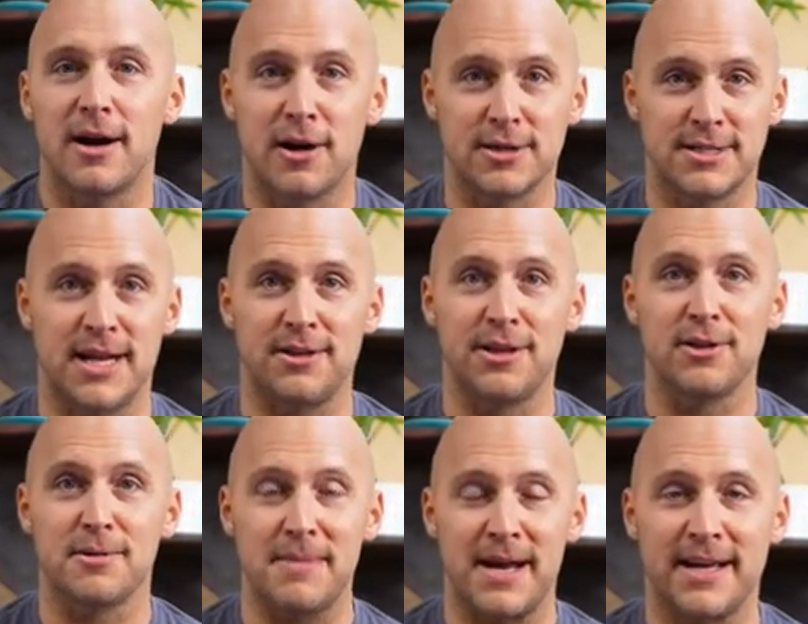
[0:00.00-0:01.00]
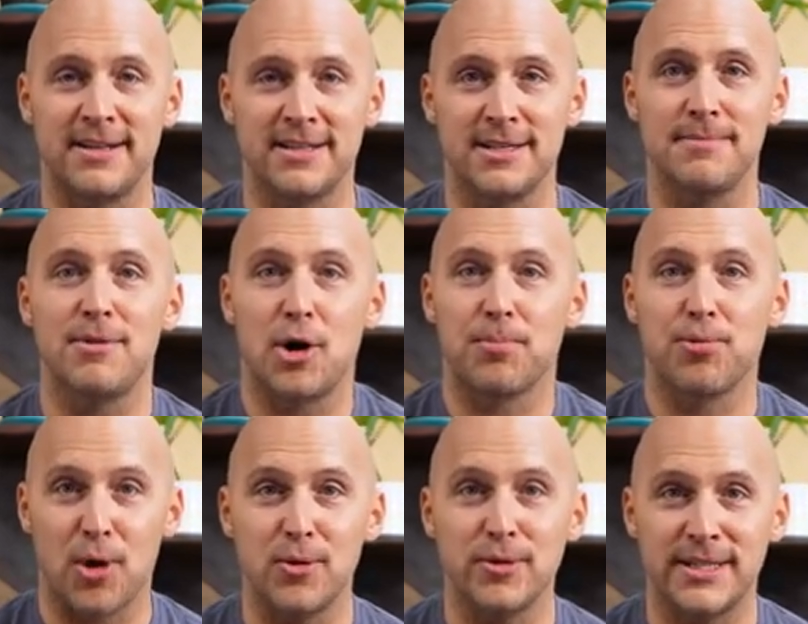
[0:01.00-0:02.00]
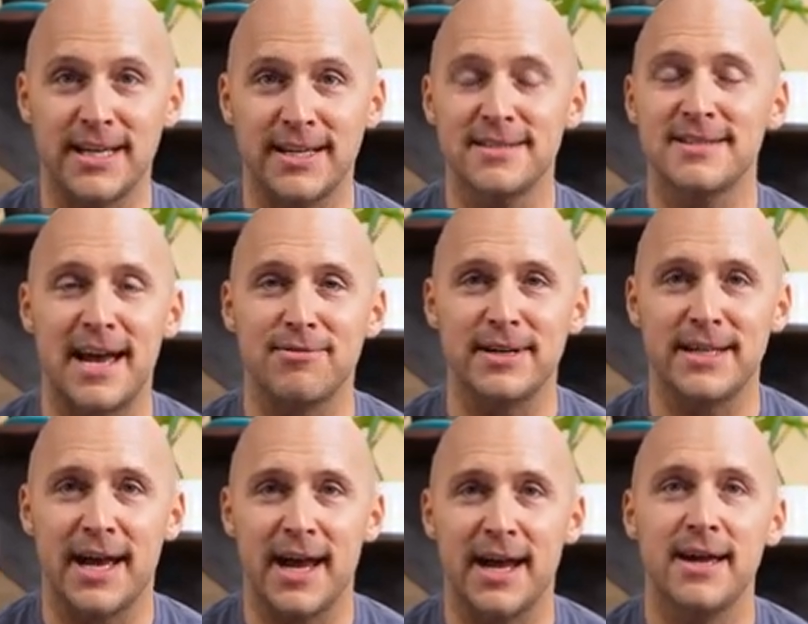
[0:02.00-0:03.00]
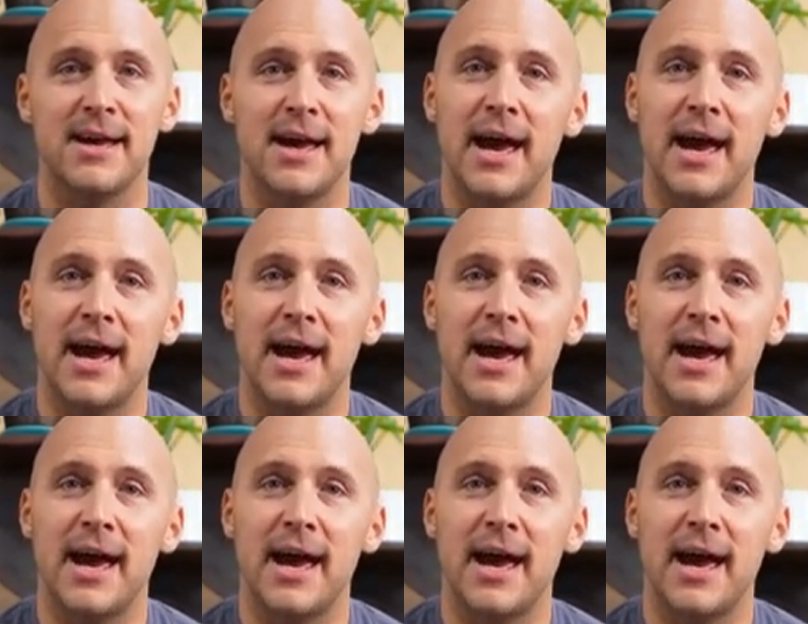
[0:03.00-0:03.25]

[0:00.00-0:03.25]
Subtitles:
our cellular mechanism, our proteins every day,